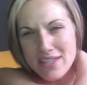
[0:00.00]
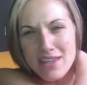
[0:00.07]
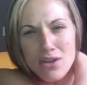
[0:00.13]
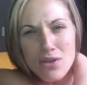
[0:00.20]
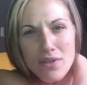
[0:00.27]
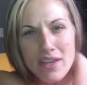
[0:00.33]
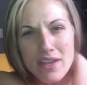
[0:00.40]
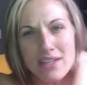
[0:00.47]

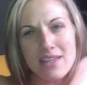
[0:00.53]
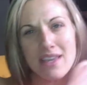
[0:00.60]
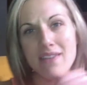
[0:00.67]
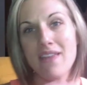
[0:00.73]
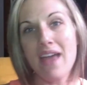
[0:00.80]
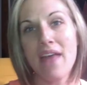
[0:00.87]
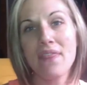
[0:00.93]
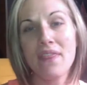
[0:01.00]
little things like
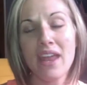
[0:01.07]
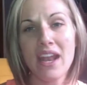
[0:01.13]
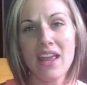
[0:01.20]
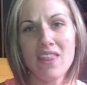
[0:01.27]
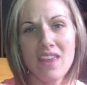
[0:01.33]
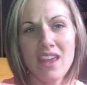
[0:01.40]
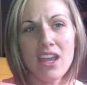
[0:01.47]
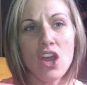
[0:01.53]
that that I
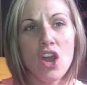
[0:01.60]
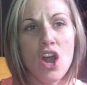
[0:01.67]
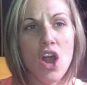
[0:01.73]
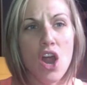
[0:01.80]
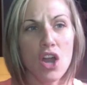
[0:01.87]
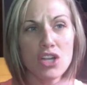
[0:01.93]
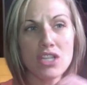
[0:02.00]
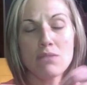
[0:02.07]
think
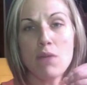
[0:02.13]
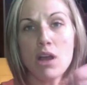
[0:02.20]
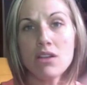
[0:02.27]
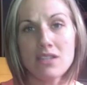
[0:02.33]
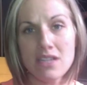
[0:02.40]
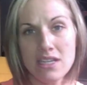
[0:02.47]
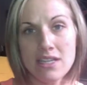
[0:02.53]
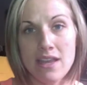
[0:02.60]
are small
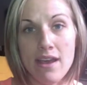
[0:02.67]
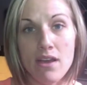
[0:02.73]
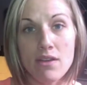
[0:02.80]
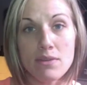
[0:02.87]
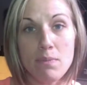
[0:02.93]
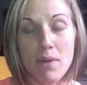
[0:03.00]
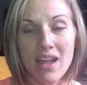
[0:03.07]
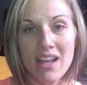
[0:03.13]
details
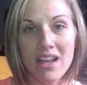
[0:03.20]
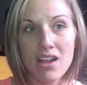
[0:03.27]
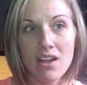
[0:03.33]
but